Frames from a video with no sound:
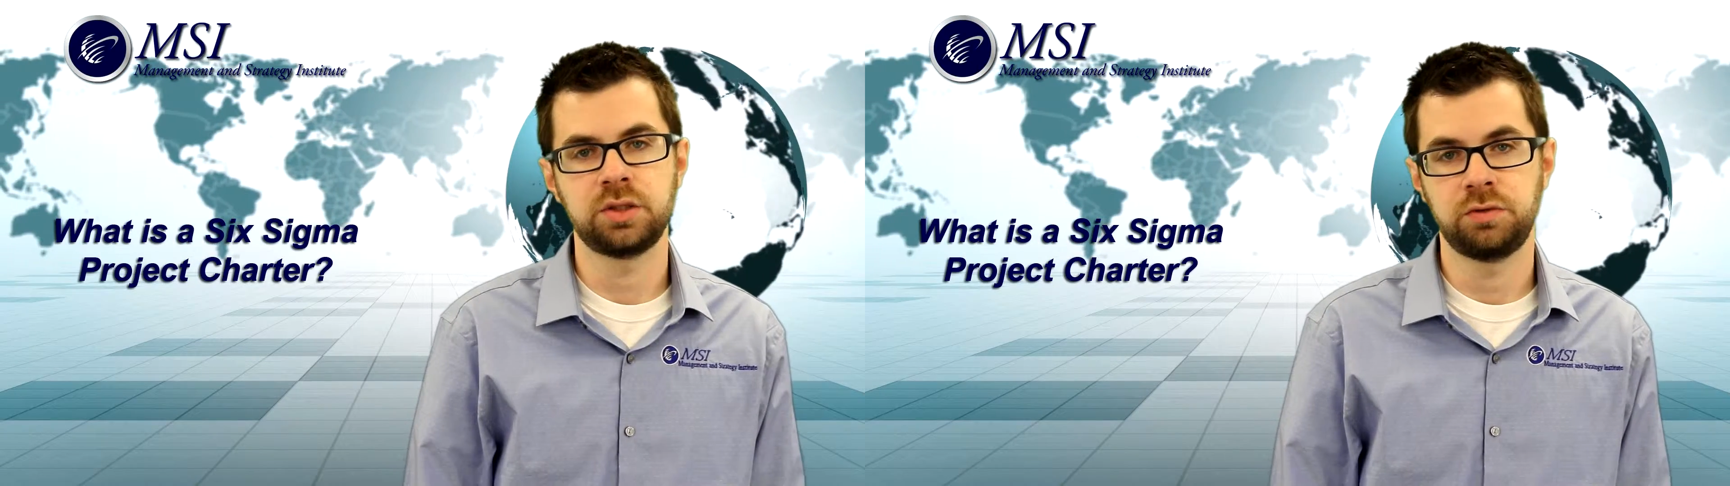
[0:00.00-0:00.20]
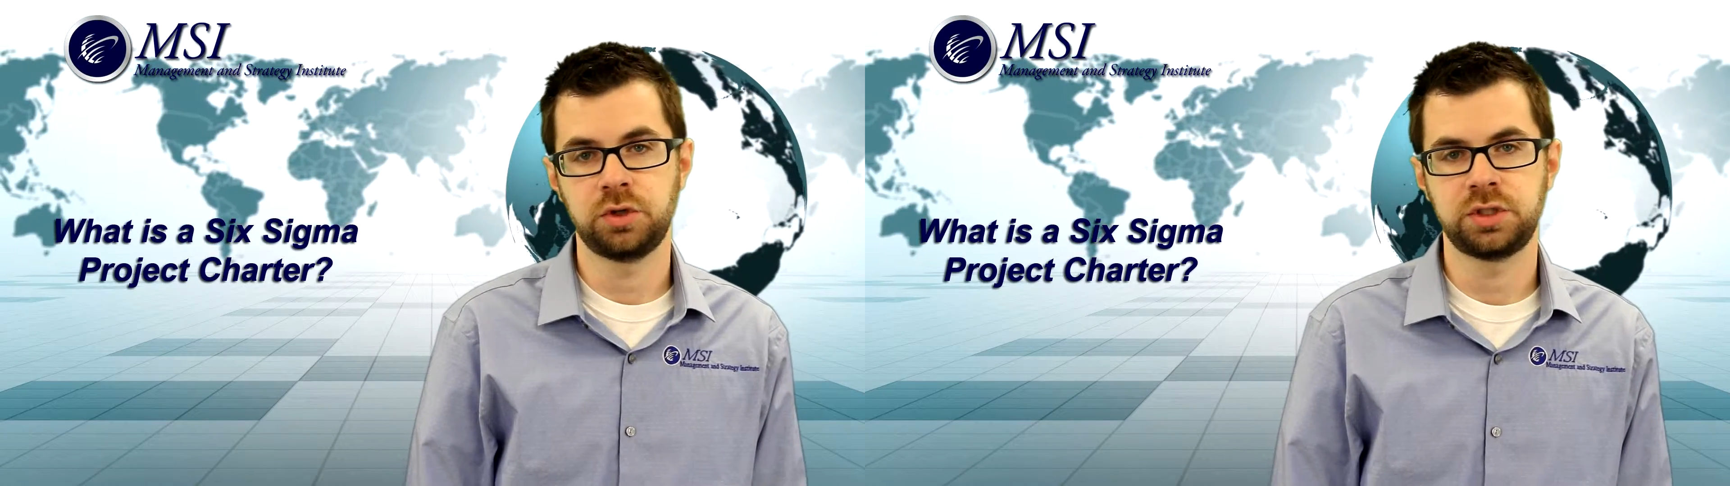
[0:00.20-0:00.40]

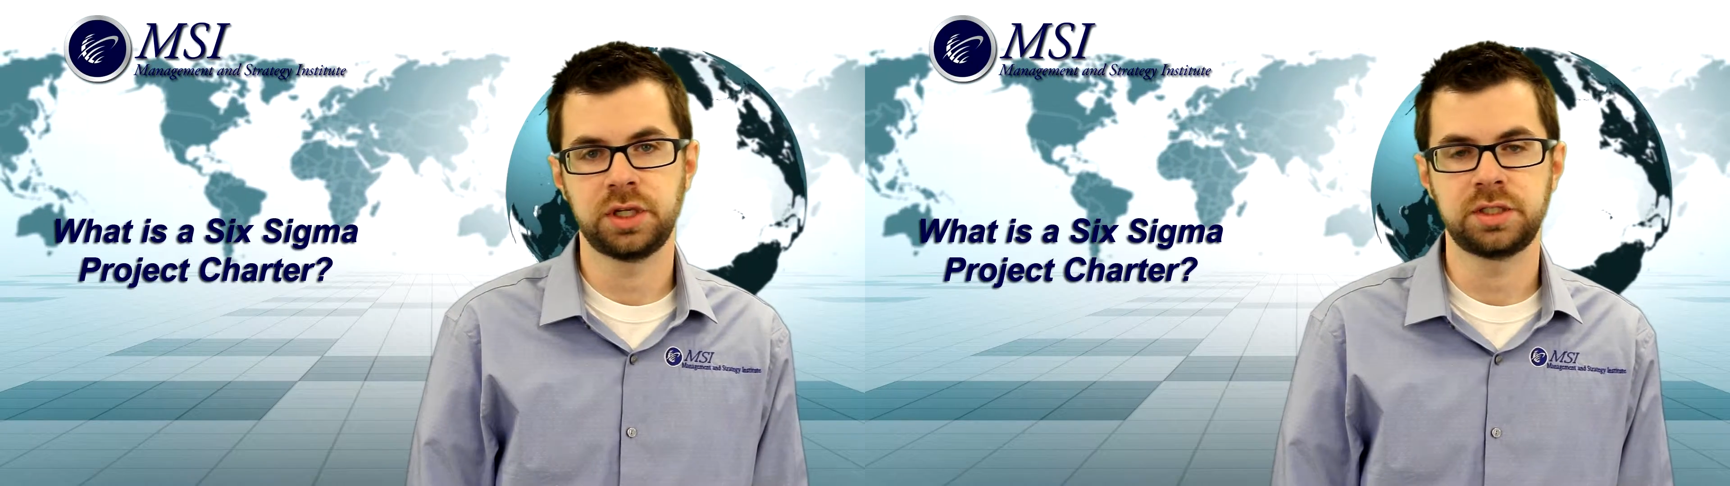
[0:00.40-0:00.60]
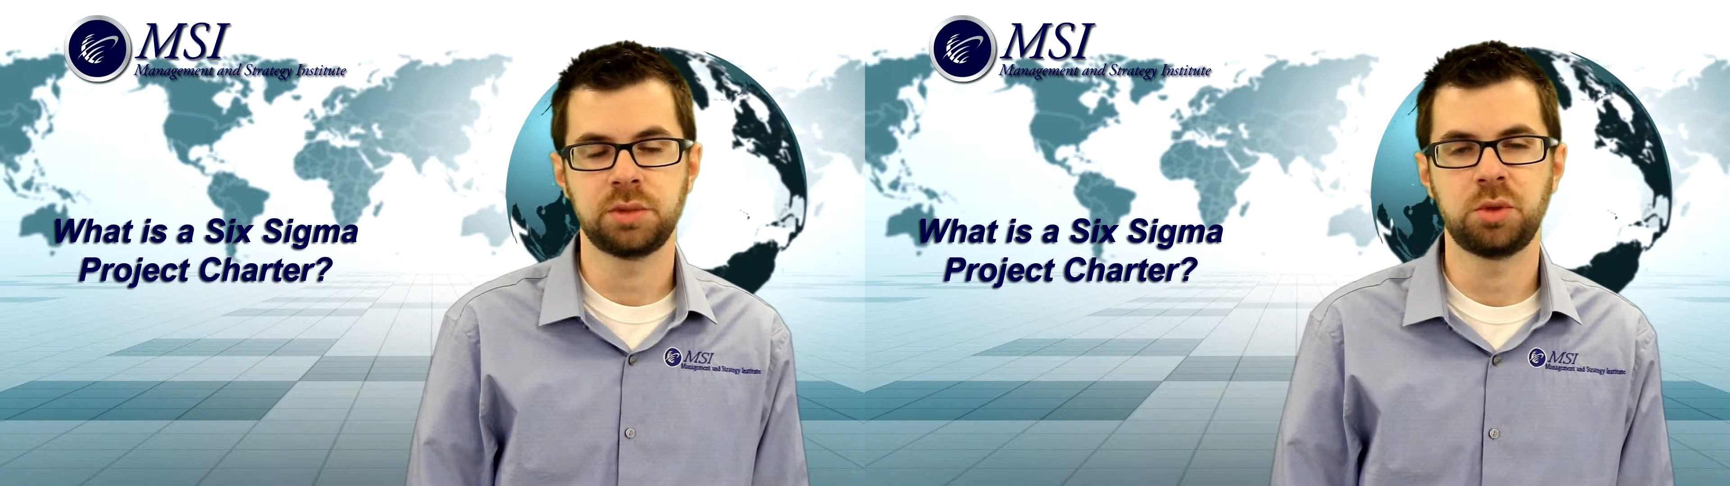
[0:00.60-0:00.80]
of your
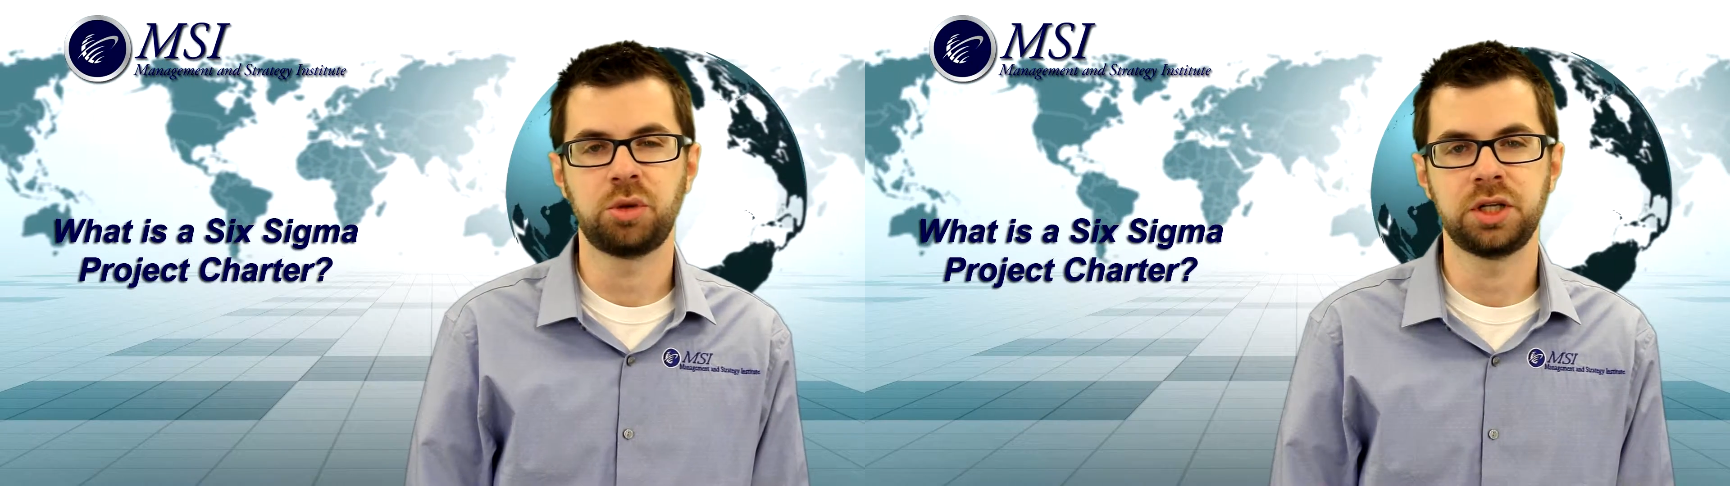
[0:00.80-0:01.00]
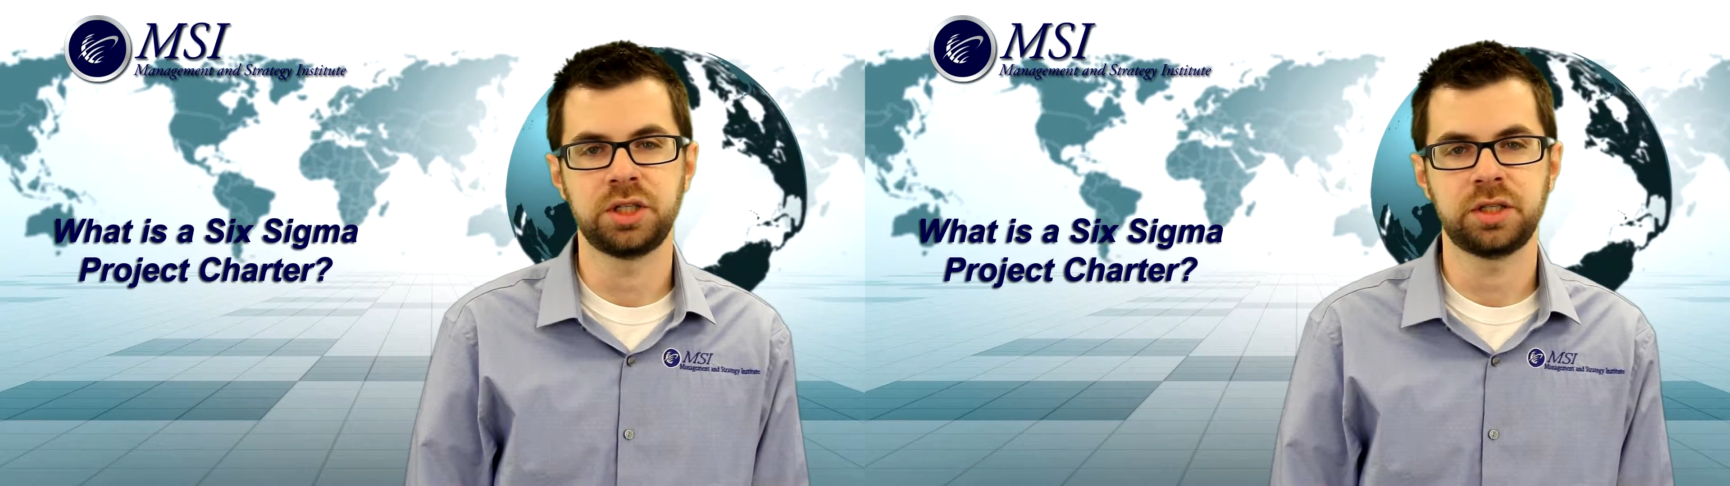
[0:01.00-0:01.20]
Six Sigma
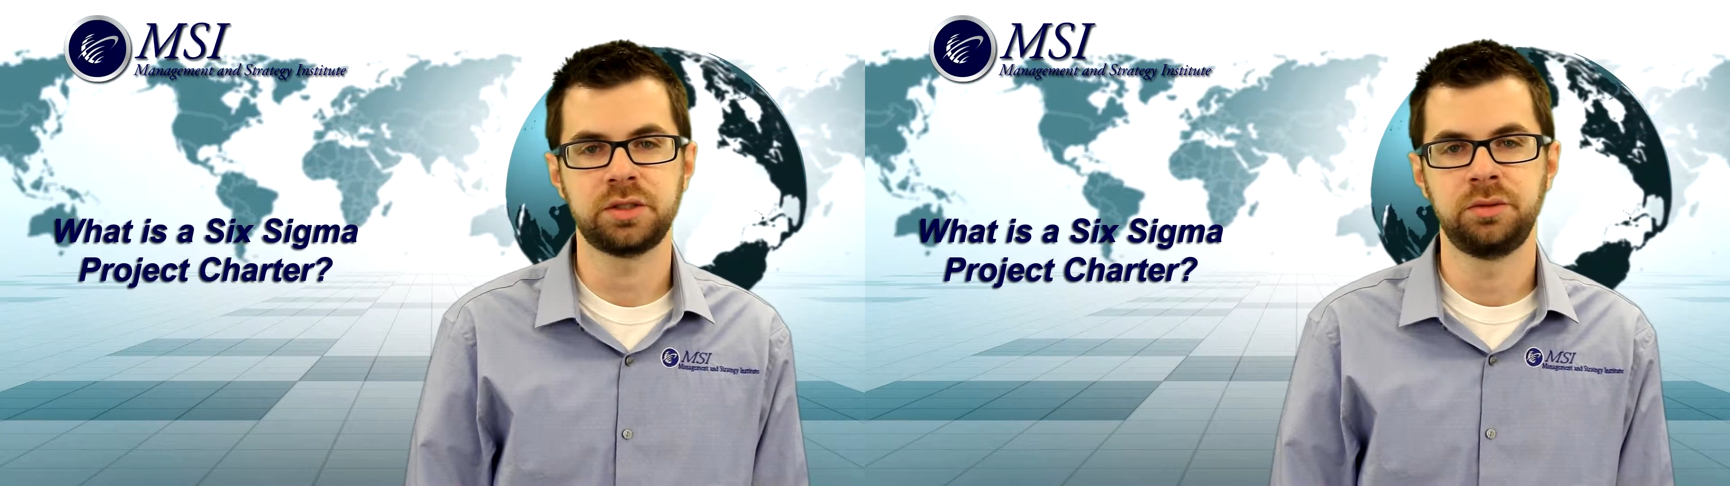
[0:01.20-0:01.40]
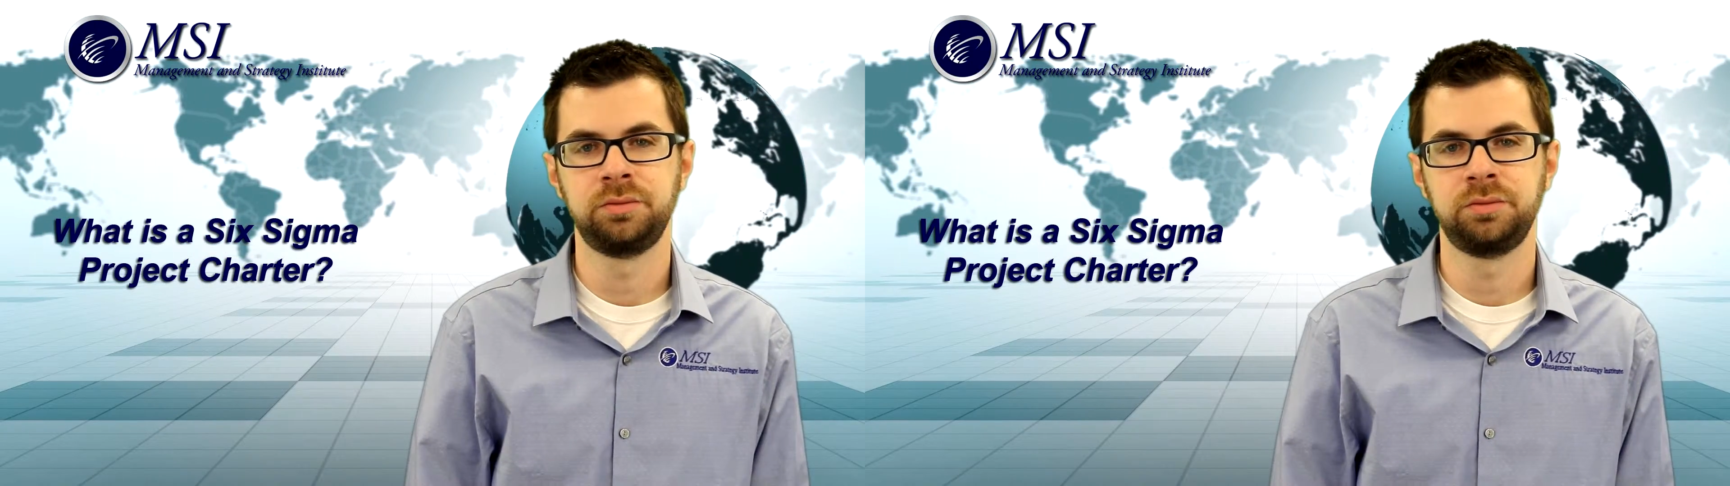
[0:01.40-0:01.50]
project.